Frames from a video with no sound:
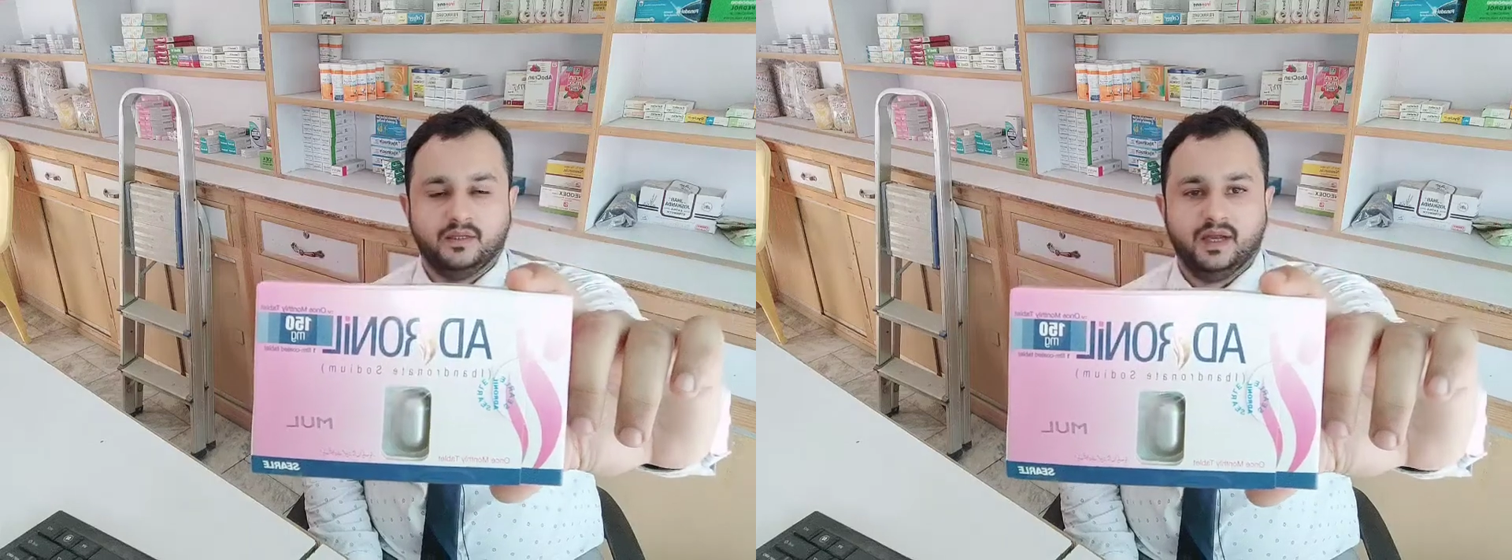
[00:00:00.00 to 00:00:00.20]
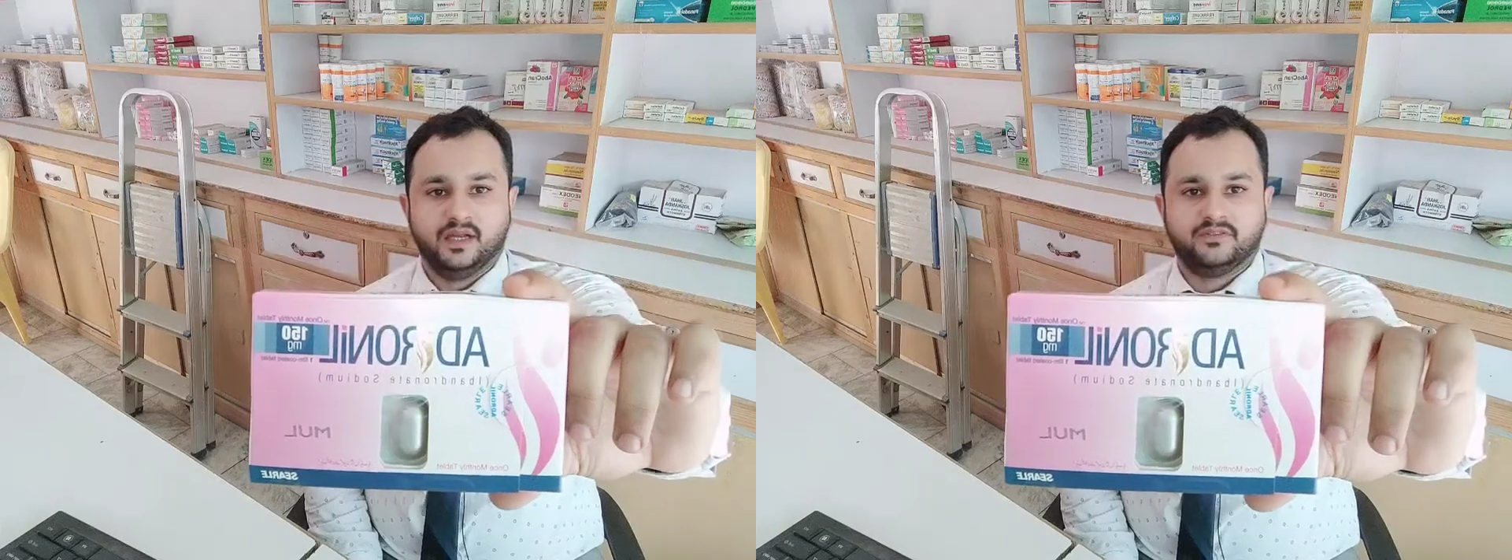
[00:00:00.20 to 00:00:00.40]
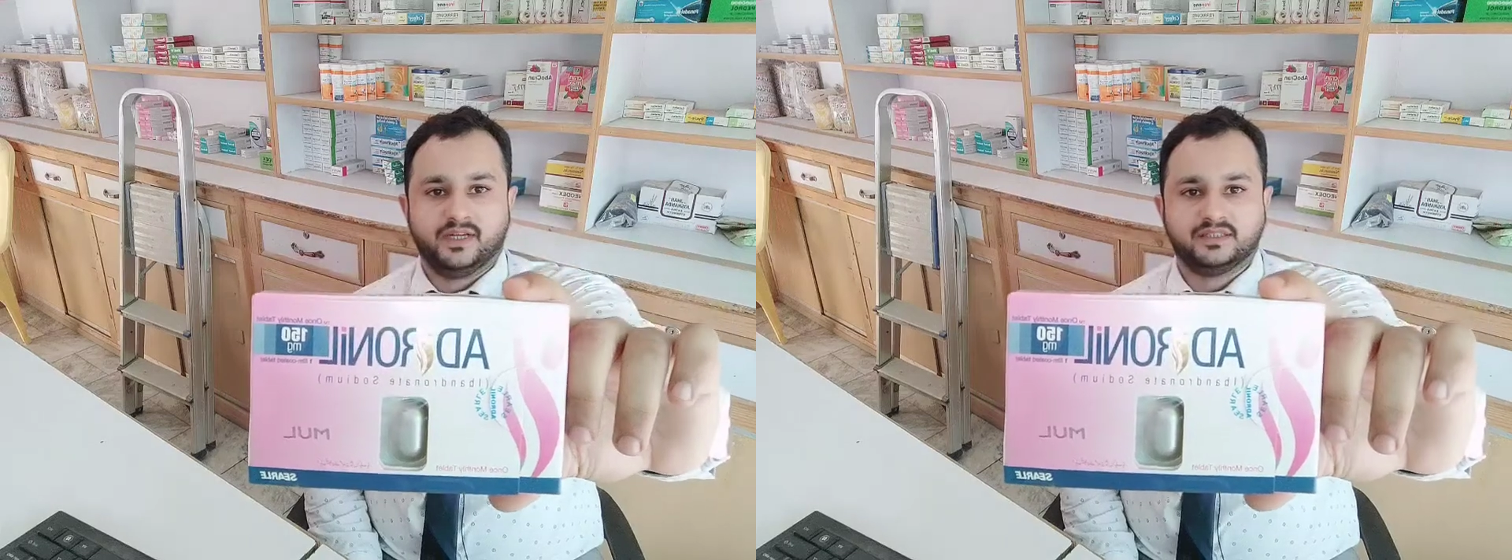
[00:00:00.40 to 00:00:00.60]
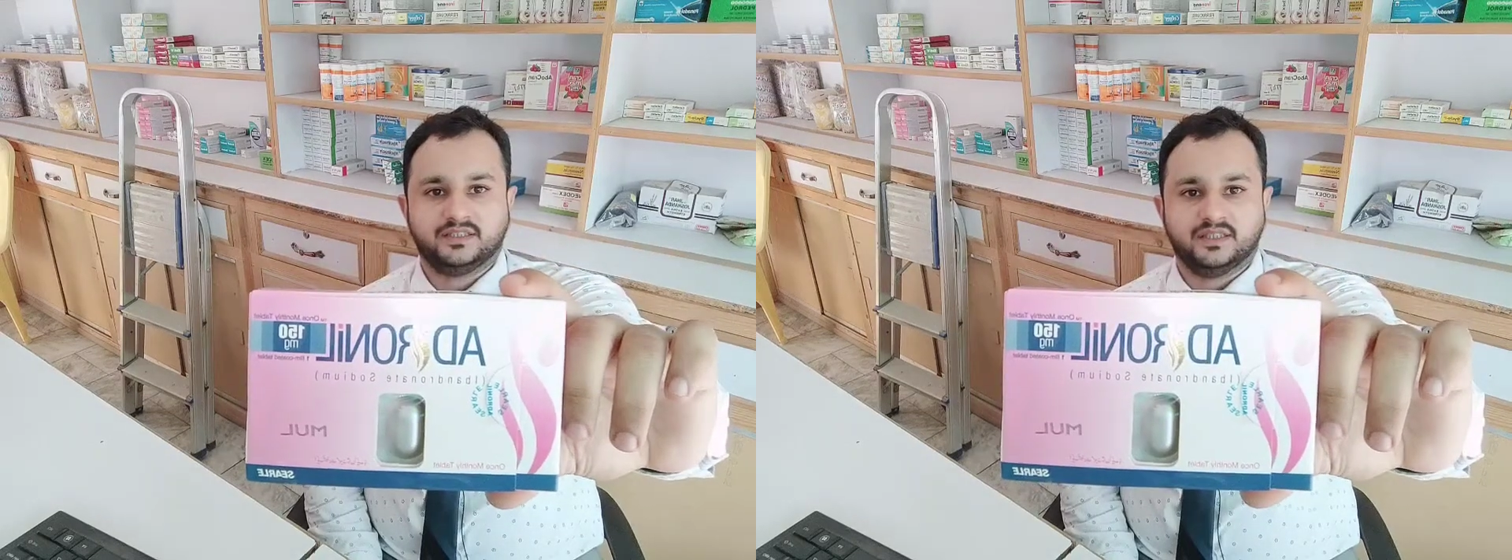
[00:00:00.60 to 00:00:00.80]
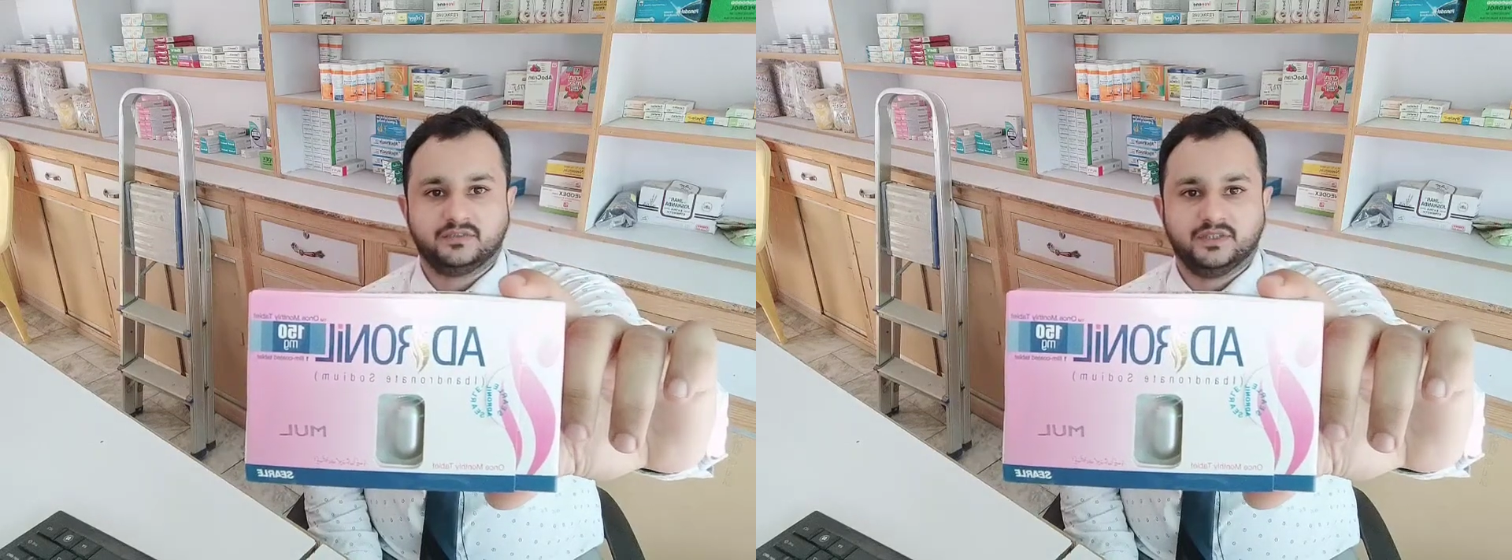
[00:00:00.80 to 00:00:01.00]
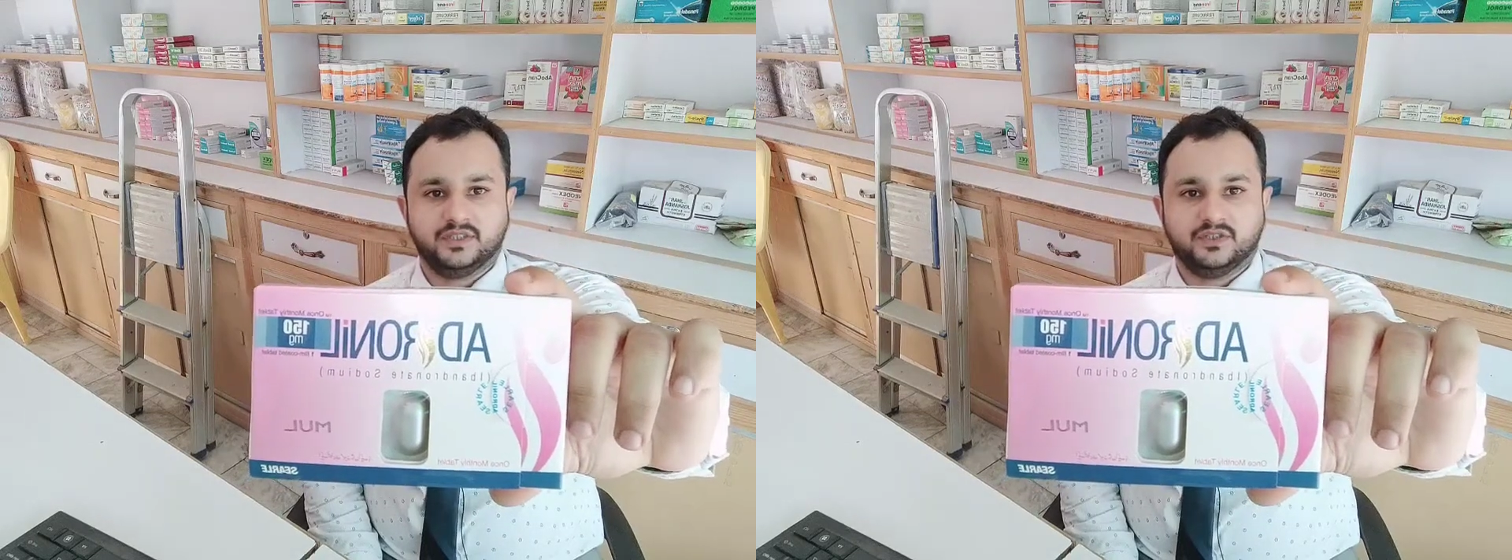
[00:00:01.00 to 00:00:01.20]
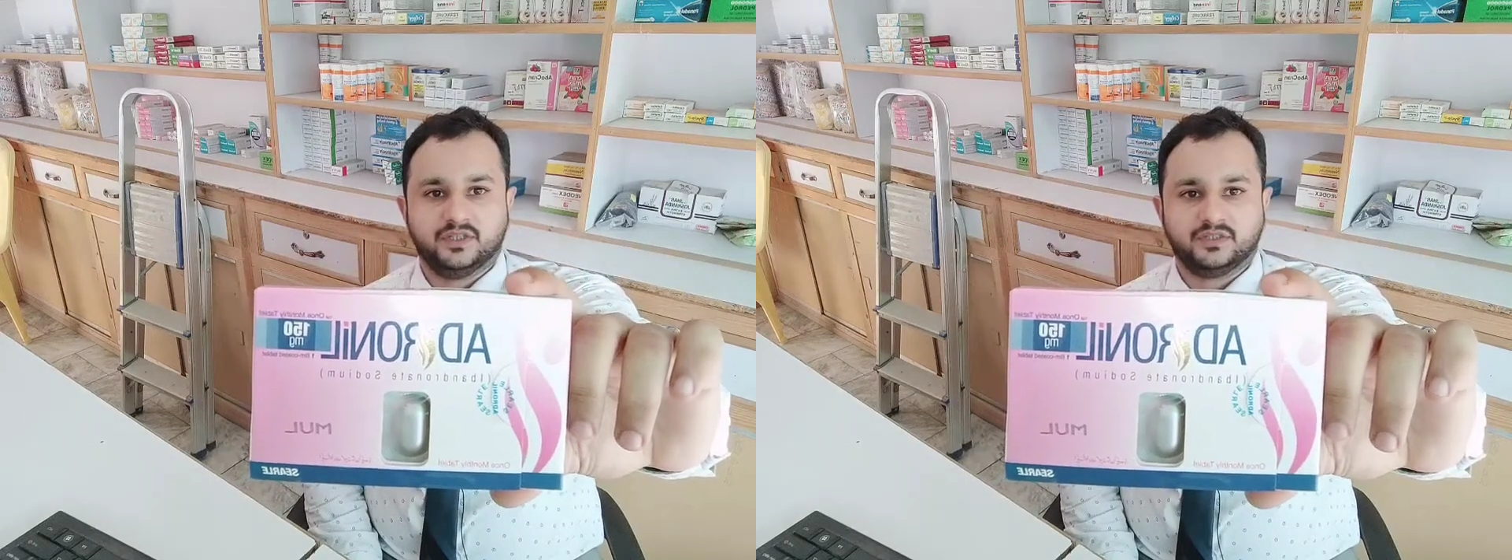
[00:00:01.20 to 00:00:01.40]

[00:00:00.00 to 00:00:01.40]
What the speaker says: Hi friends, this video